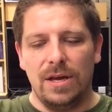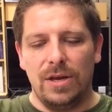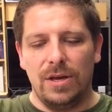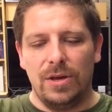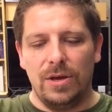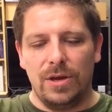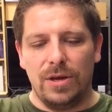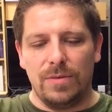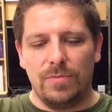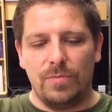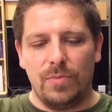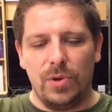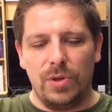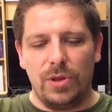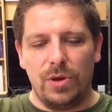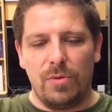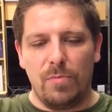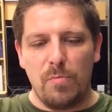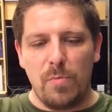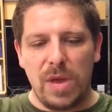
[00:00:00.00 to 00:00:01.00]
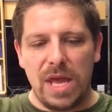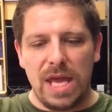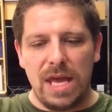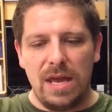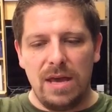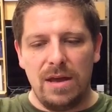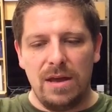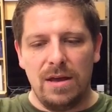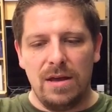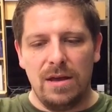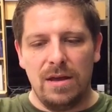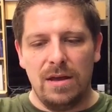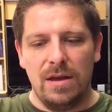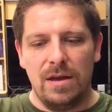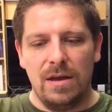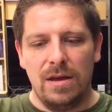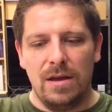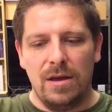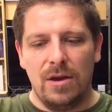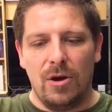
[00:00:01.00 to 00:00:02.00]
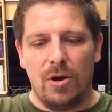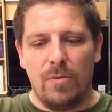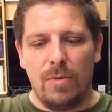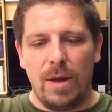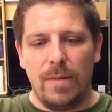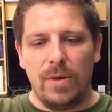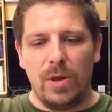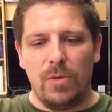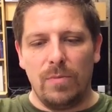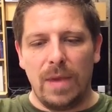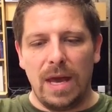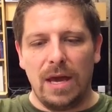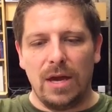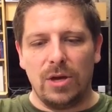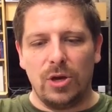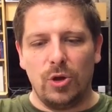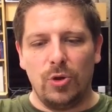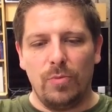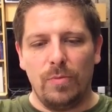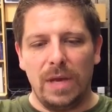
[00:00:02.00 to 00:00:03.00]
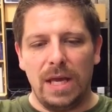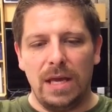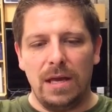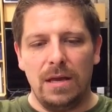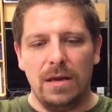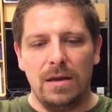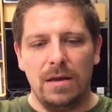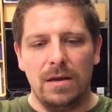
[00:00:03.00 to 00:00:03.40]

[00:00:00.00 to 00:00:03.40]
You can put their me, or maybe you make a new me.